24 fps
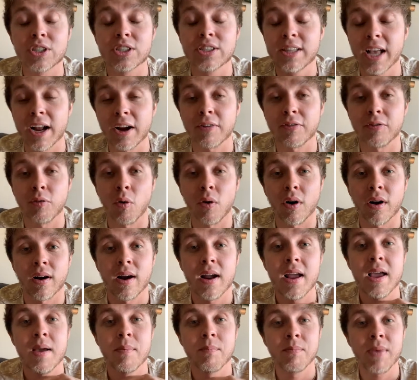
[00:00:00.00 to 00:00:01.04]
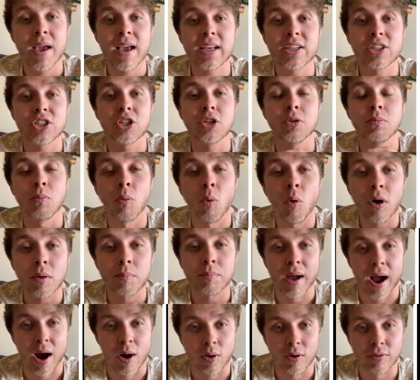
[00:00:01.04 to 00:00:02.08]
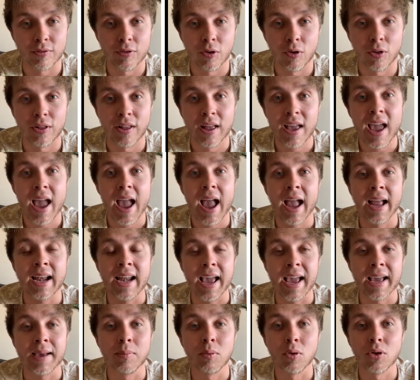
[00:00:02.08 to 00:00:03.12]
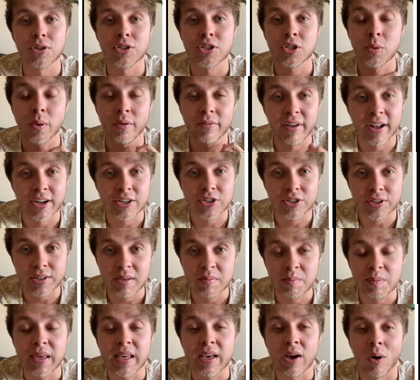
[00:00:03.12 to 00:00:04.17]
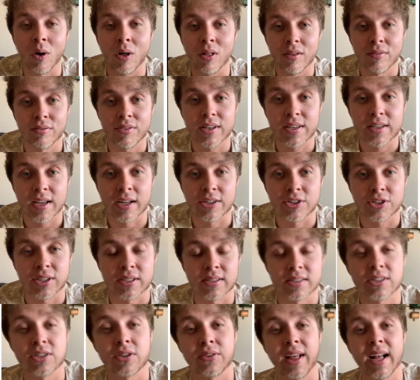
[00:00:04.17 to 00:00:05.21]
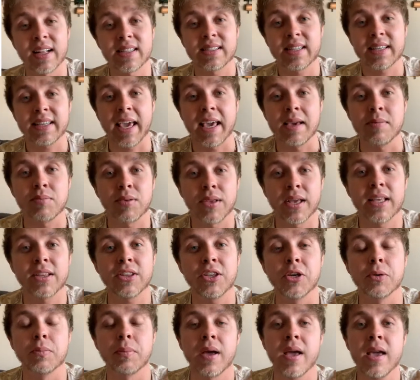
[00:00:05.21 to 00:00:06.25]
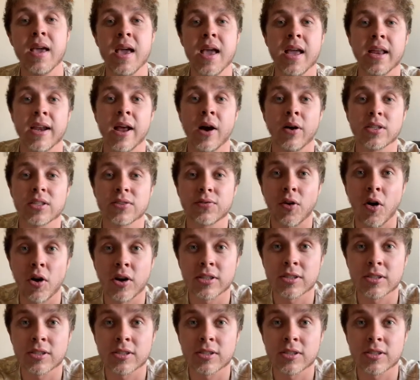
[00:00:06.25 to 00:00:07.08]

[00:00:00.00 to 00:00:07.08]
therefore makes you more powerful and able to eventually beat all of the dungeons. So that's the gameplay loop. Now, as far as